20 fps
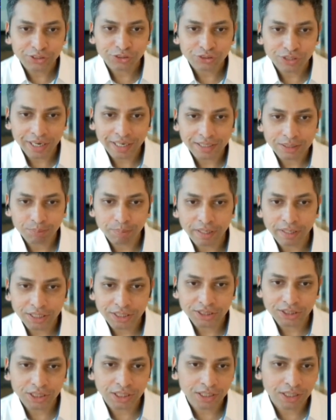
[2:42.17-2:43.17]
extra
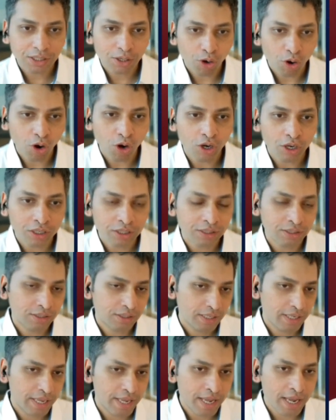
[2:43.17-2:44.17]
expenditure
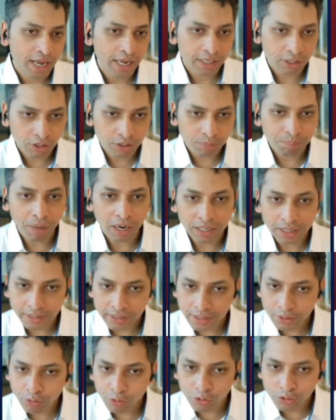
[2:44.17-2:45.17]
on AI and
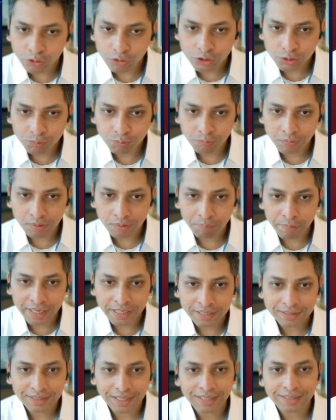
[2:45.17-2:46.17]
marketing going to
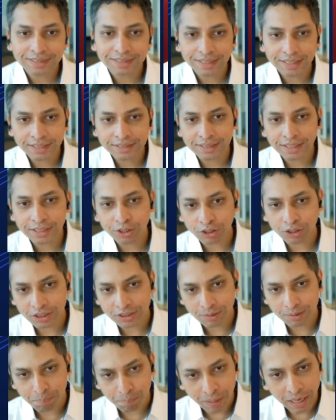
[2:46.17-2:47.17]
make sense? Is it on
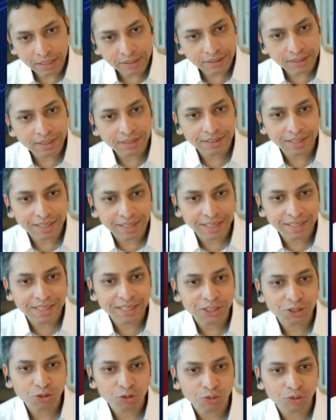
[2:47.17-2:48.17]
the supply chain that I
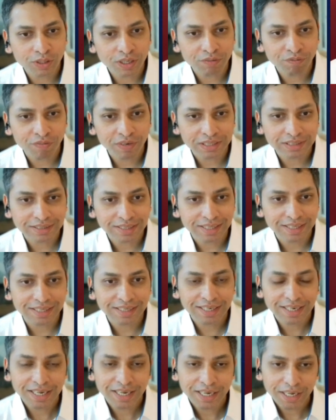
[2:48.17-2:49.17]
need to invest
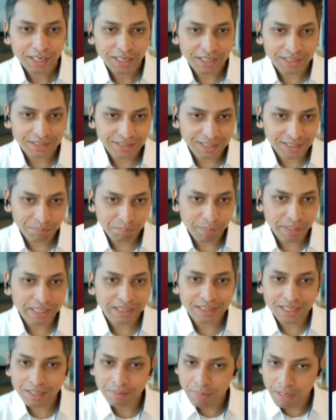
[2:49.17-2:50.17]
in? Is it
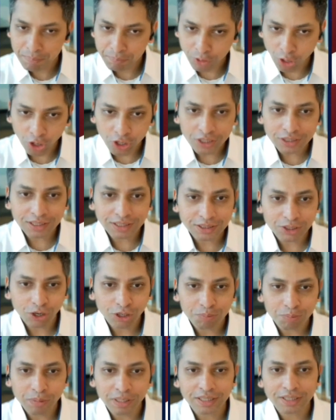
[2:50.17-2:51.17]
basically my product
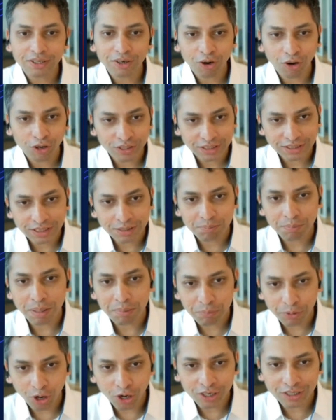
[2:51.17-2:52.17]
assortment, or is it
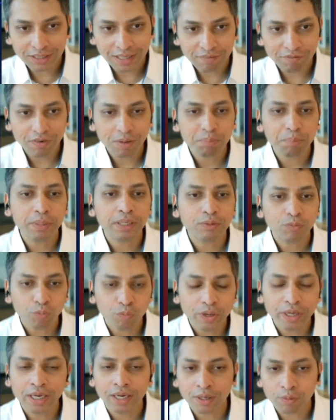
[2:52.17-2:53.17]
my product development?
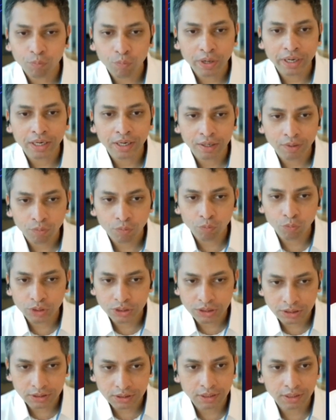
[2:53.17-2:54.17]

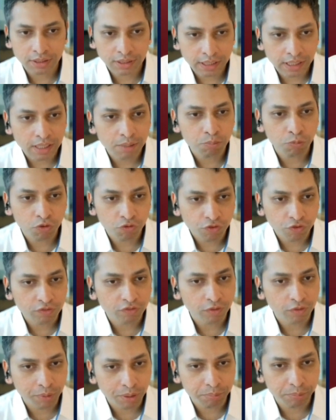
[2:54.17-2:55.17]
Which is the needle
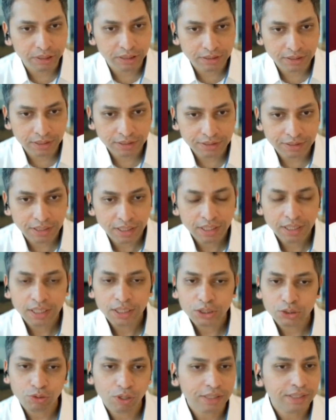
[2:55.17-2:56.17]
mover for my business?
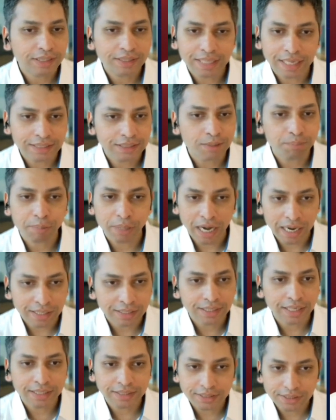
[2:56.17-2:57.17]
So I think that's the
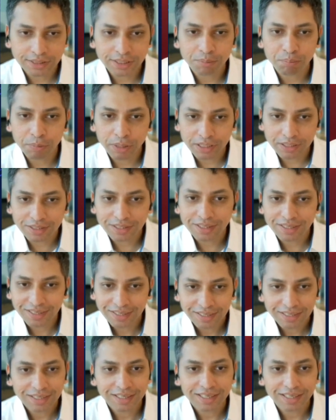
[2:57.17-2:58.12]
prioritization bit